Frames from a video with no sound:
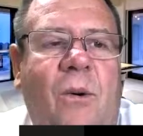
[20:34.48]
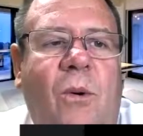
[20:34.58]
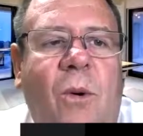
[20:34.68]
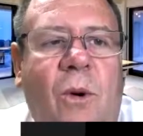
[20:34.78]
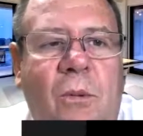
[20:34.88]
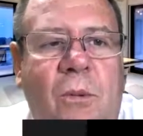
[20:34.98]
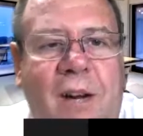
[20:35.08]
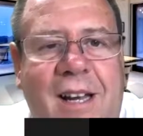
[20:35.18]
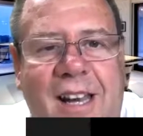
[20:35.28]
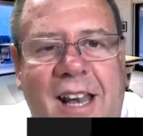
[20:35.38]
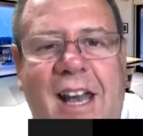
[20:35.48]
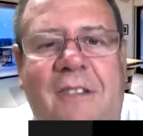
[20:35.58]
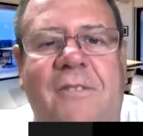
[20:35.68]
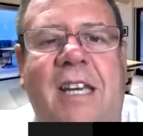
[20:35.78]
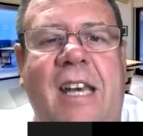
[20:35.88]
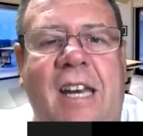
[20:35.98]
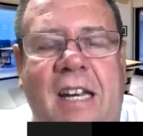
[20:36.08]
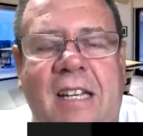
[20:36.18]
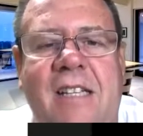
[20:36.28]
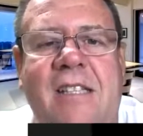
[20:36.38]
or we're going to have to get it
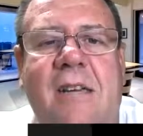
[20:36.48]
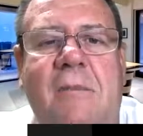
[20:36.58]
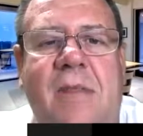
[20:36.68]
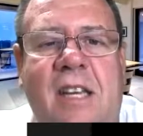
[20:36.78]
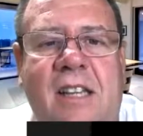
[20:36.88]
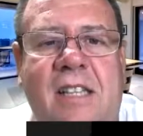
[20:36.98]
into something